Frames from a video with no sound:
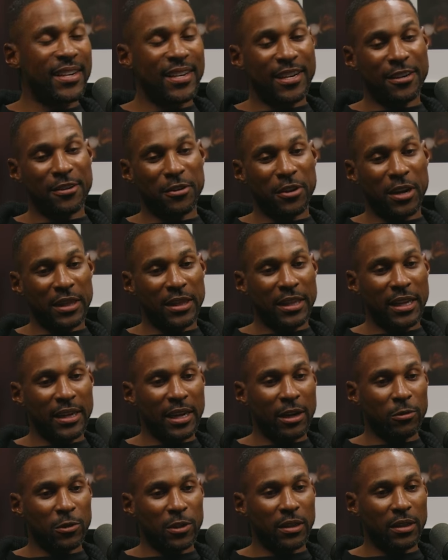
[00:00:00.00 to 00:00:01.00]
I think
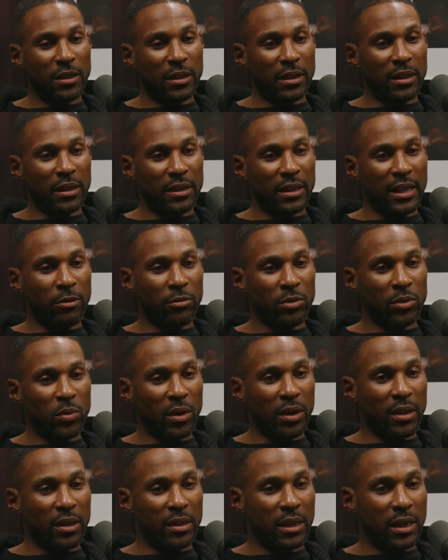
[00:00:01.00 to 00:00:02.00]
that was
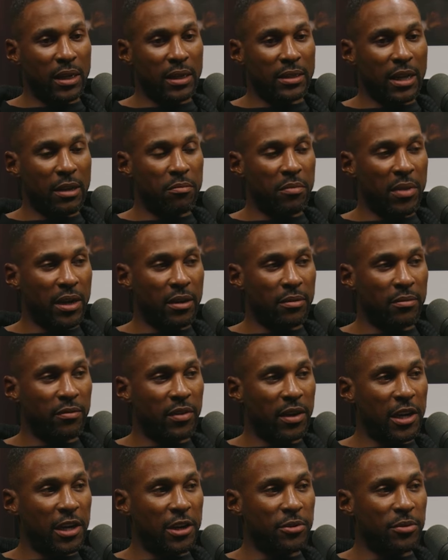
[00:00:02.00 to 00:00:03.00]
one of the things that made him
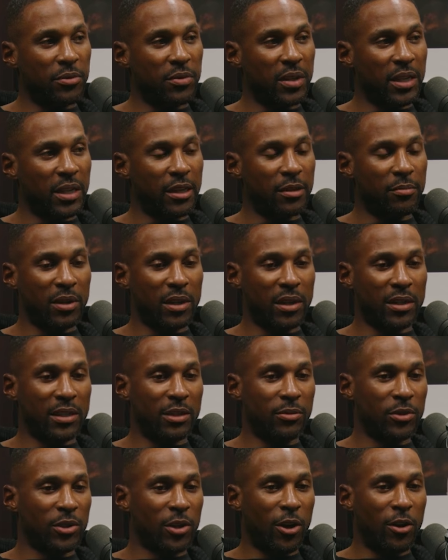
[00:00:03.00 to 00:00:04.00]
very unique, because
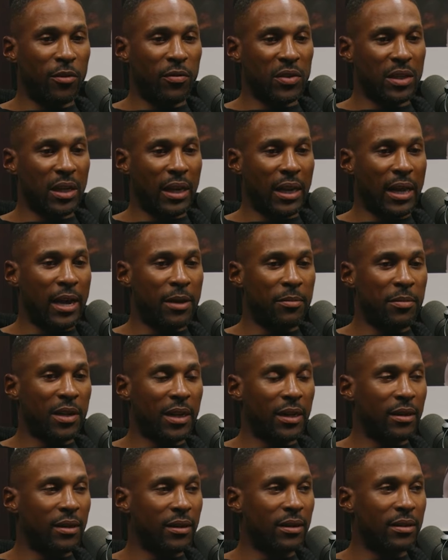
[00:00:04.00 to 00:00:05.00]
he was an offensive
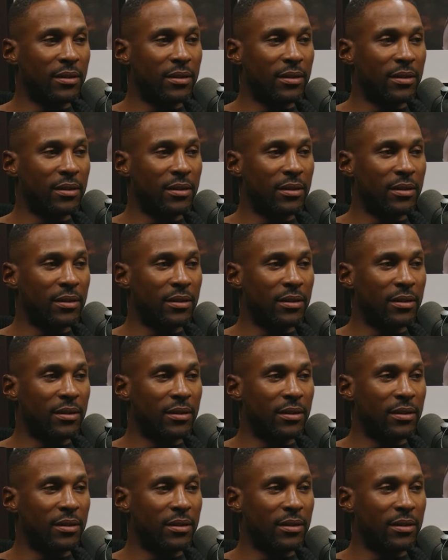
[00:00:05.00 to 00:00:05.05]
lineman,